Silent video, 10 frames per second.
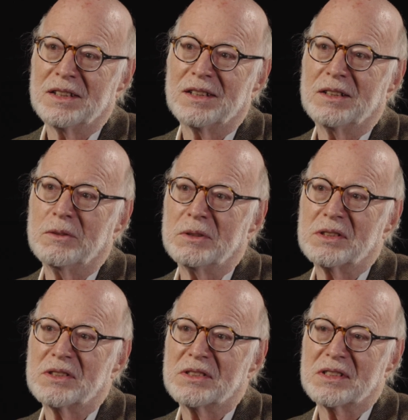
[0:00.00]

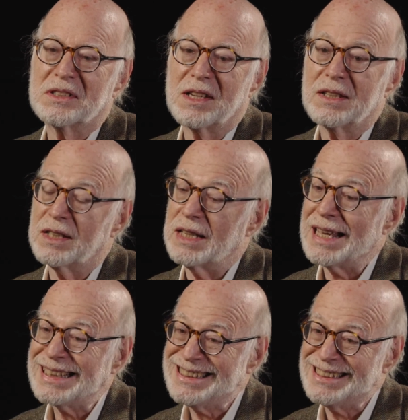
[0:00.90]
Which is to say that
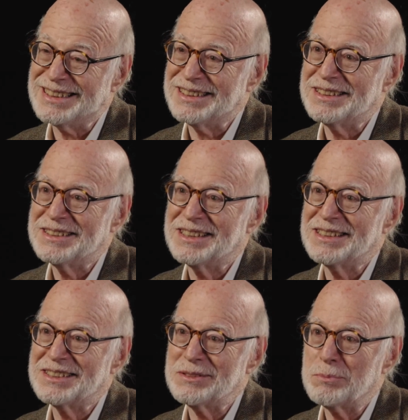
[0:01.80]
exit is
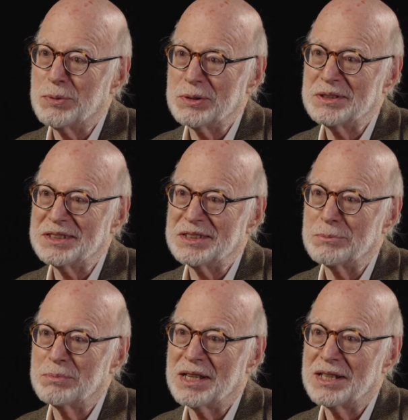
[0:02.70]
as important in the
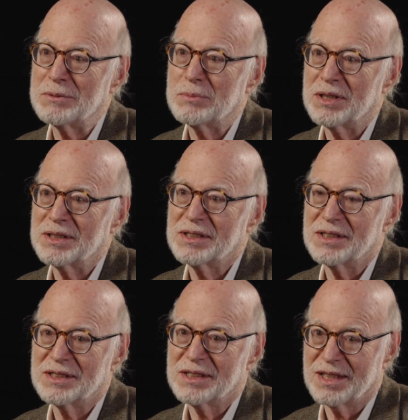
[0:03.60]
planning
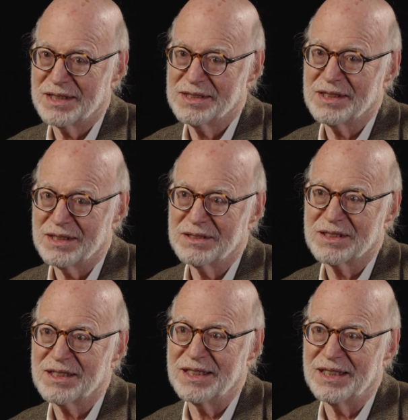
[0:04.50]
process as
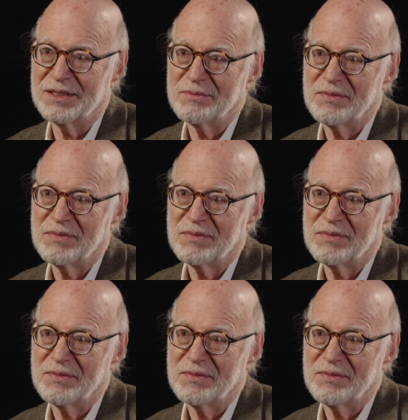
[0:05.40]
entrée,